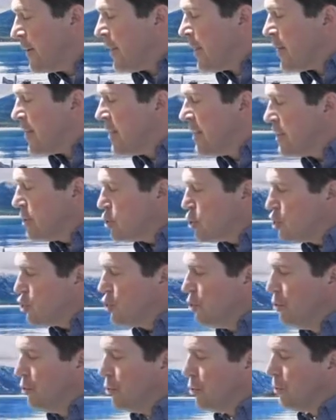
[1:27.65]
This
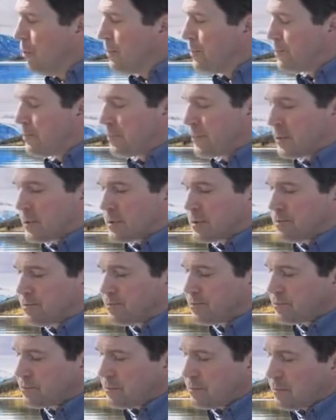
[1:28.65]
shoe,
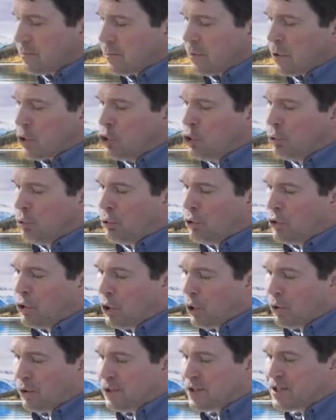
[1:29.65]
you will
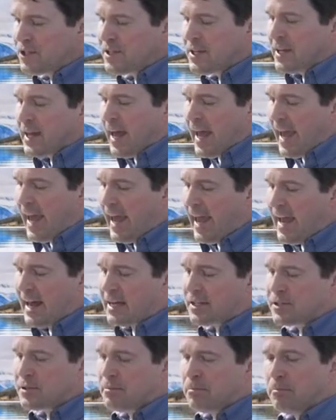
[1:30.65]
notice,
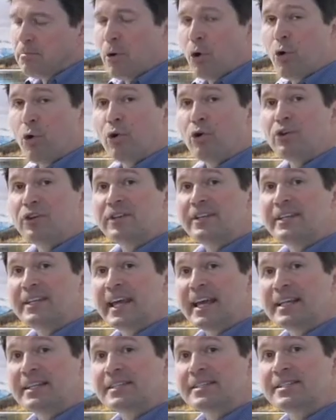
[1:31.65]
has more
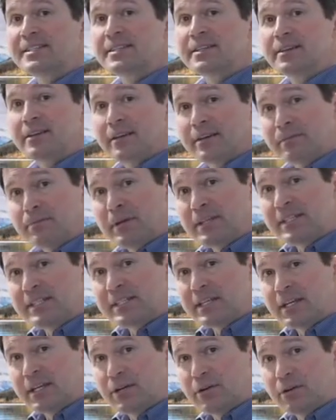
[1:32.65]
dense
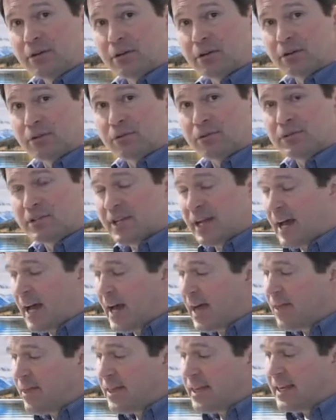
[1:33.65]
materials
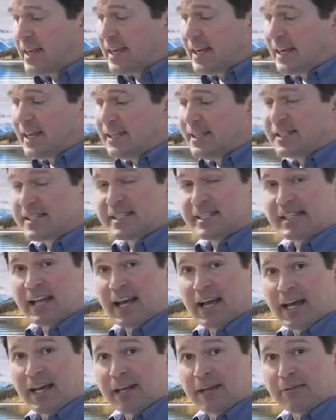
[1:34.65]
on the
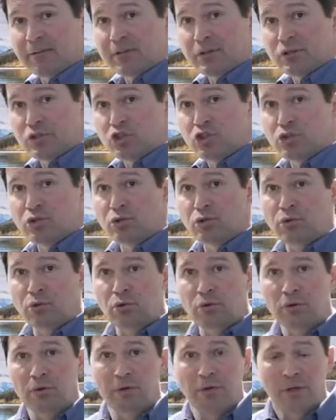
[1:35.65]
inside of the
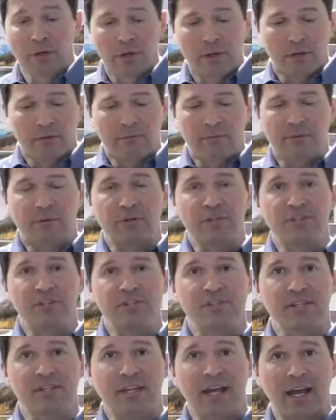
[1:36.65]
shoe
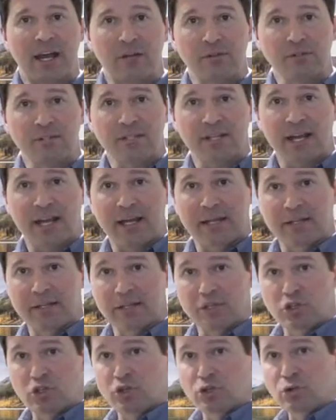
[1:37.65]
versus the outside of
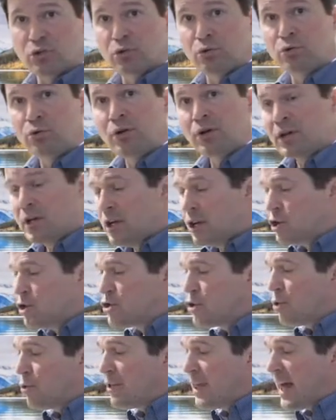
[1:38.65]
the shoe,
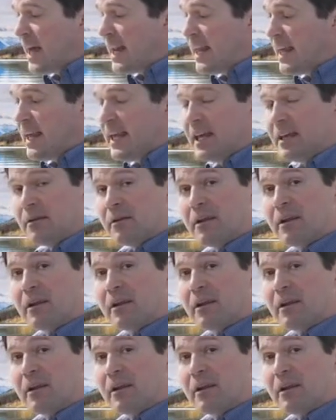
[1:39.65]
so that it